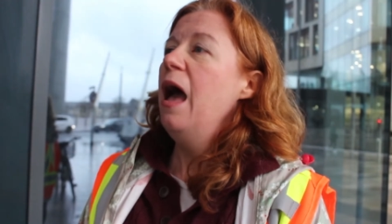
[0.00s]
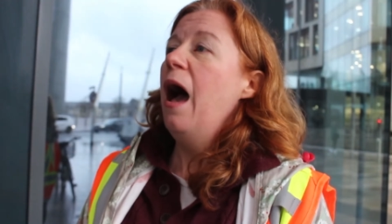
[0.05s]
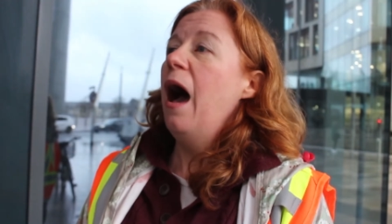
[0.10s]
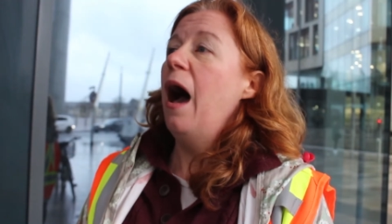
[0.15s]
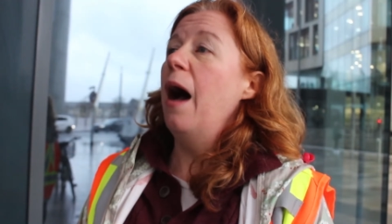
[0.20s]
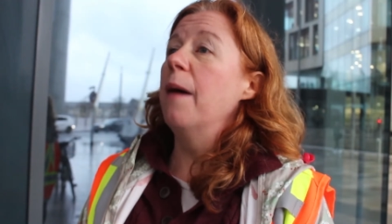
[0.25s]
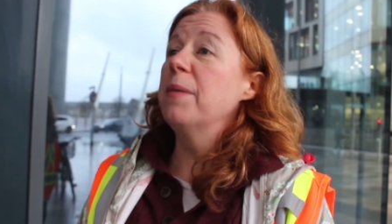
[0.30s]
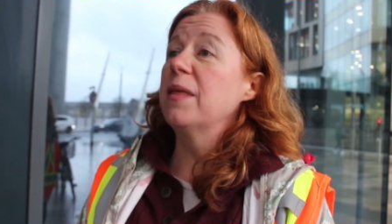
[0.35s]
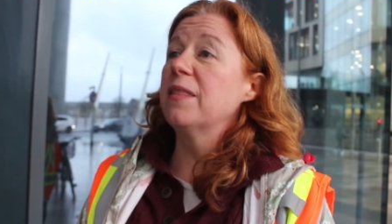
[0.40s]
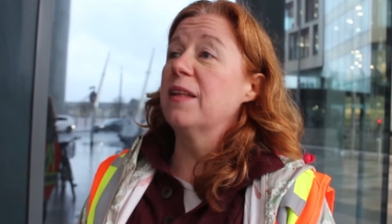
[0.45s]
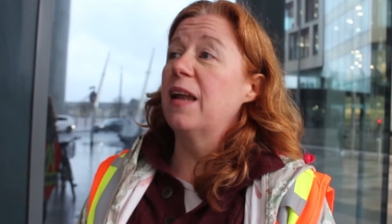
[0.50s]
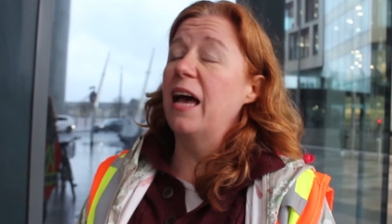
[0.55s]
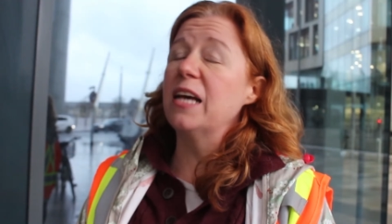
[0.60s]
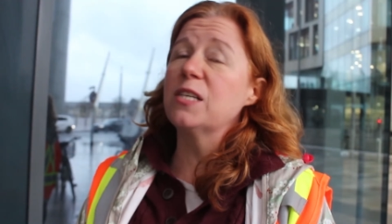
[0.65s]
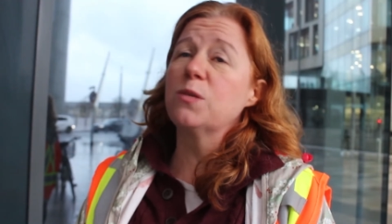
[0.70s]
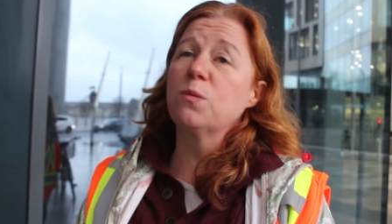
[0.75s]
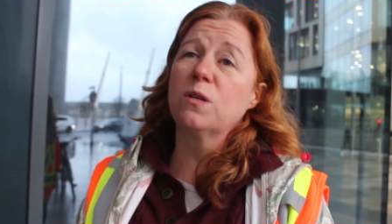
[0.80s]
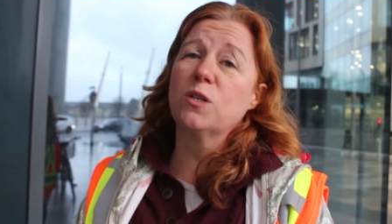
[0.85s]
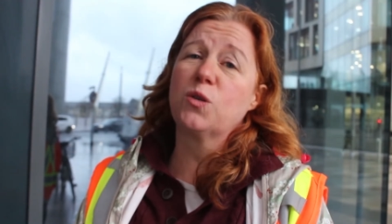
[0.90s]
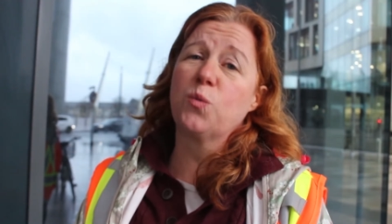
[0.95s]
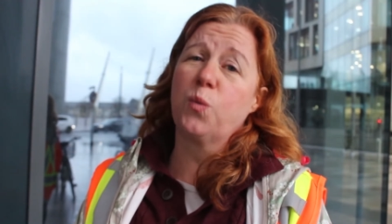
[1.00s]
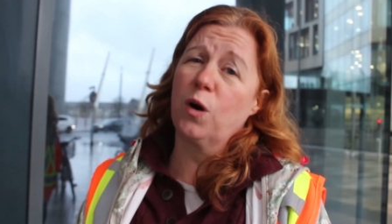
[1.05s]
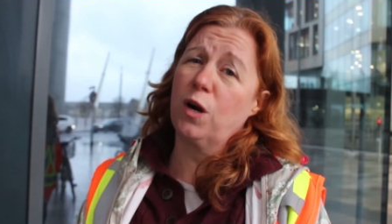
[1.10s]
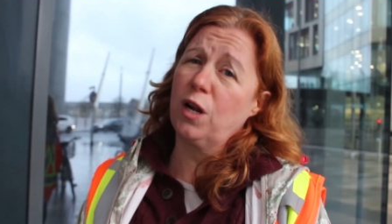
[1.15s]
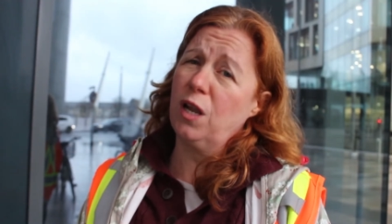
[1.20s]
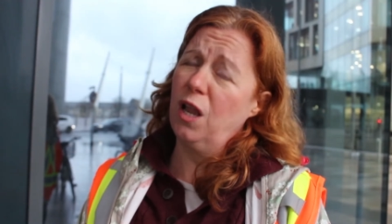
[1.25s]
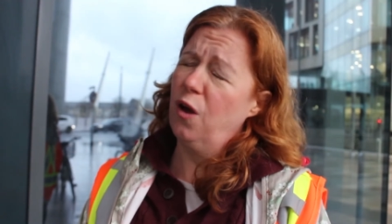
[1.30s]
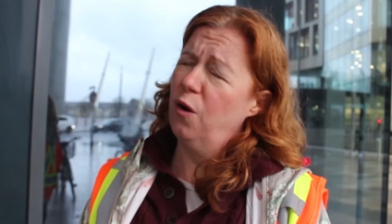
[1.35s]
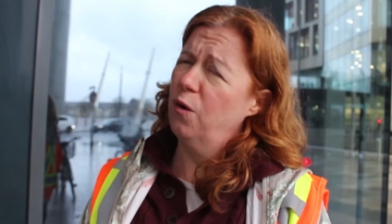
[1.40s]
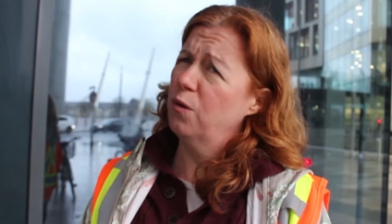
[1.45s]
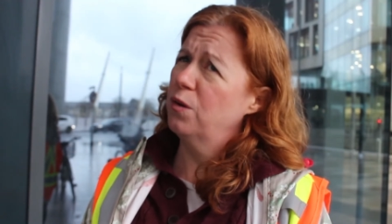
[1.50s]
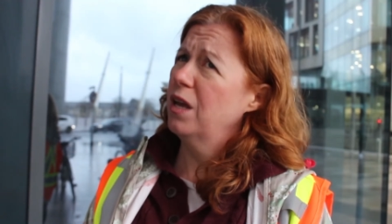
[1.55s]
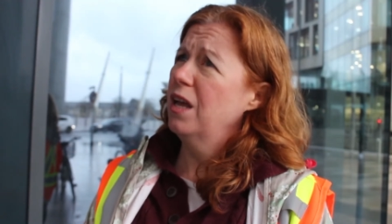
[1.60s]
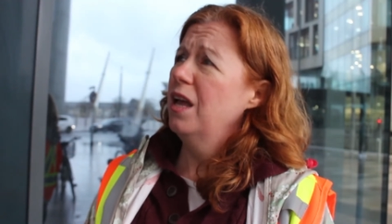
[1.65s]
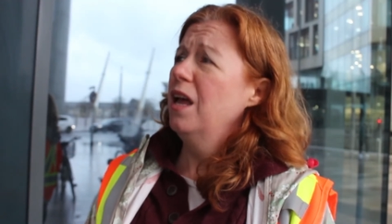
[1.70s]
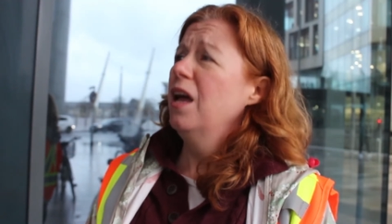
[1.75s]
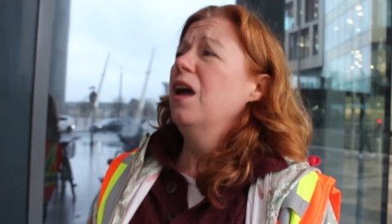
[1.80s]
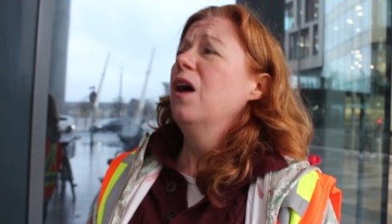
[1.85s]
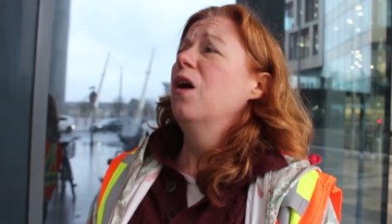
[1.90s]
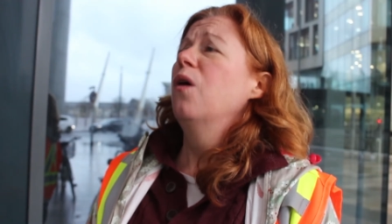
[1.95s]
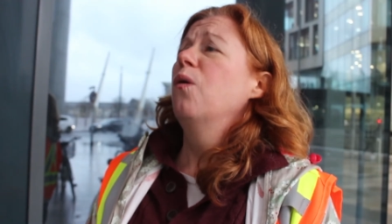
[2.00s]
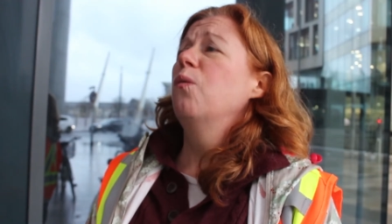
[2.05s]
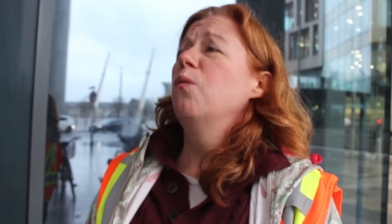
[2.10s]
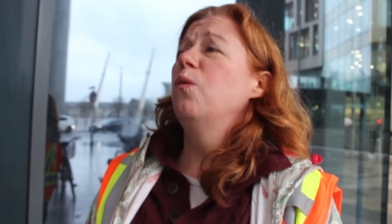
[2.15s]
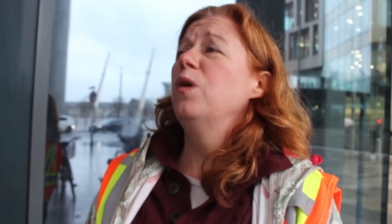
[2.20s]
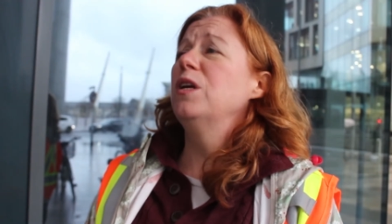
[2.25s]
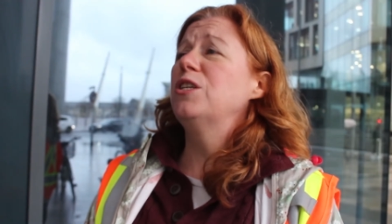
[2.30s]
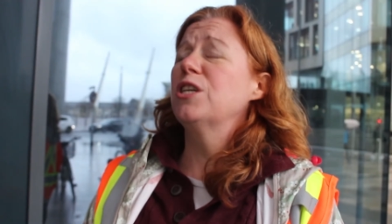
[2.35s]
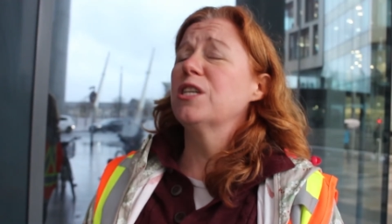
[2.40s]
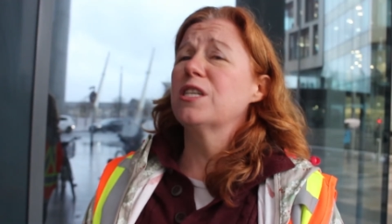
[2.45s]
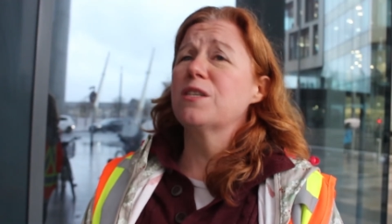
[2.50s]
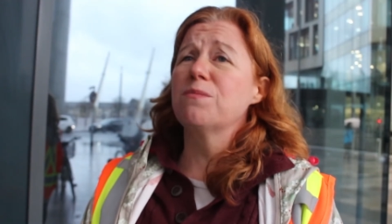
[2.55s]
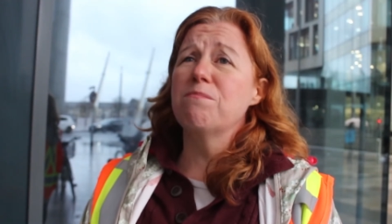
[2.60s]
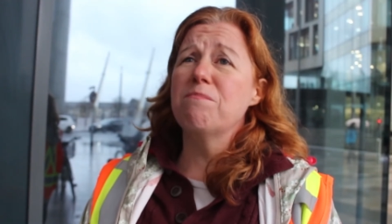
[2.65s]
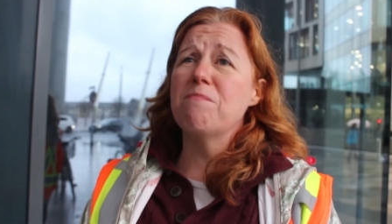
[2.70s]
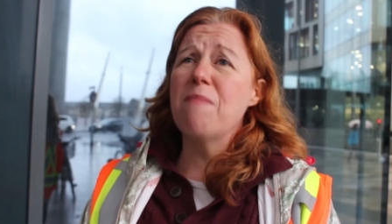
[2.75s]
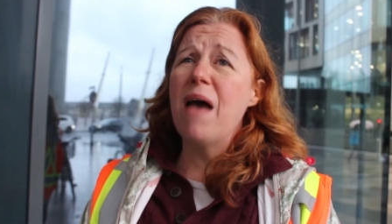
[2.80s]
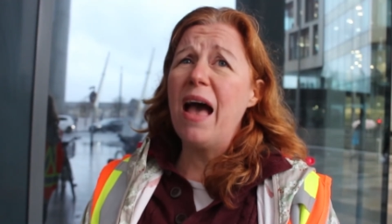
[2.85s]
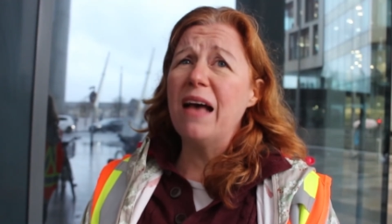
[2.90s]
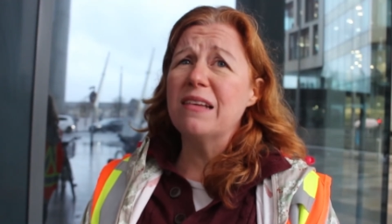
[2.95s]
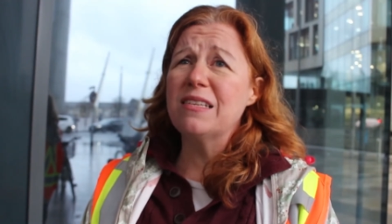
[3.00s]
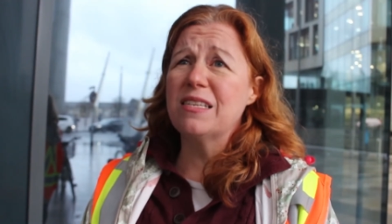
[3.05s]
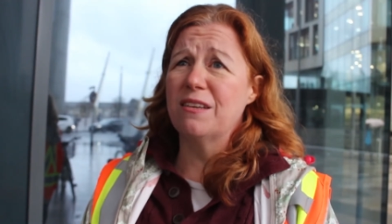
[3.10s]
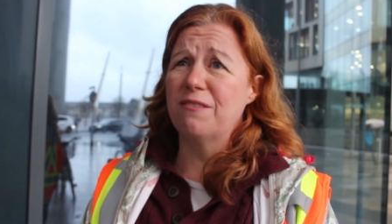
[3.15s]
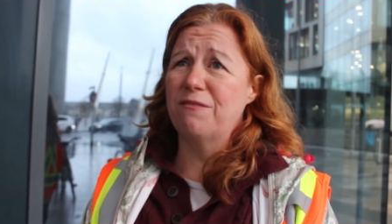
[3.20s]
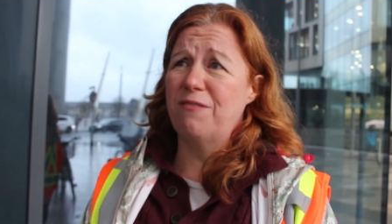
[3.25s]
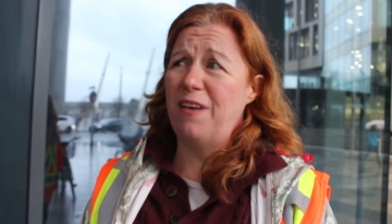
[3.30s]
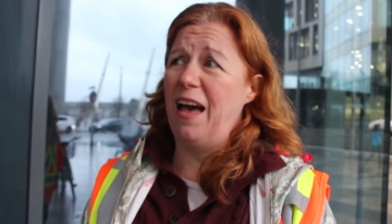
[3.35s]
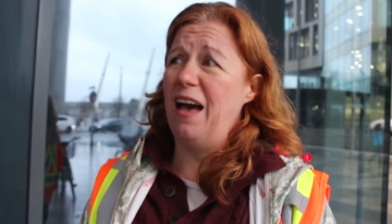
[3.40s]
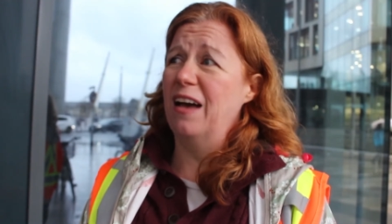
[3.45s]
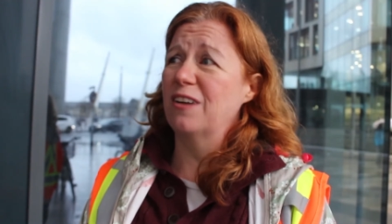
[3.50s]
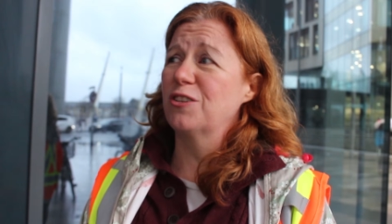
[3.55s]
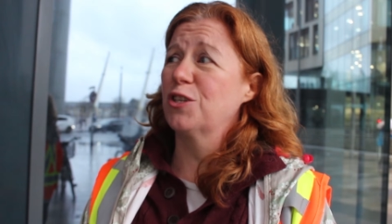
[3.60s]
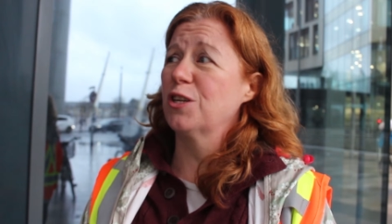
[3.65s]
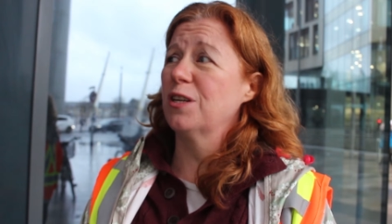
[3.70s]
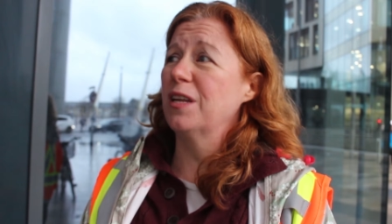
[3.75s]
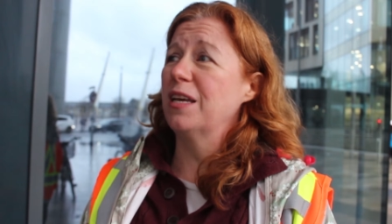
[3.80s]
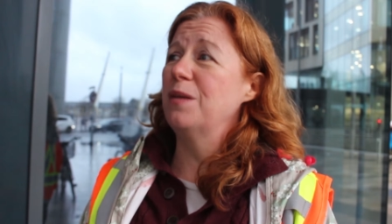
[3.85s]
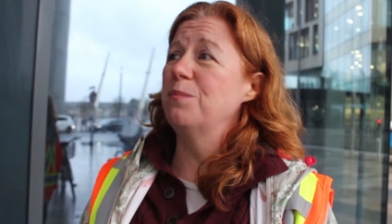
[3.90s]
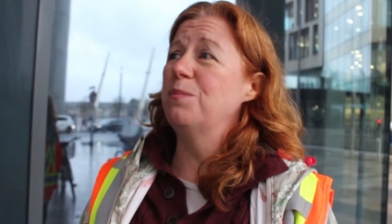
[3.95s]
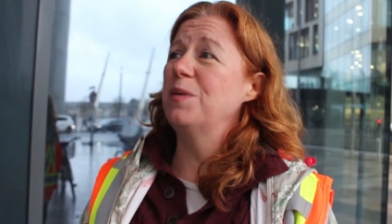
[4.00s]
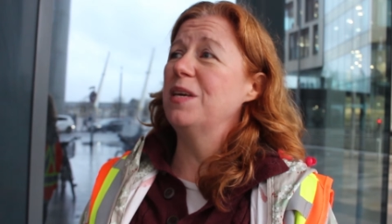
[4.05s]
And the last one is workload, which is massive actually,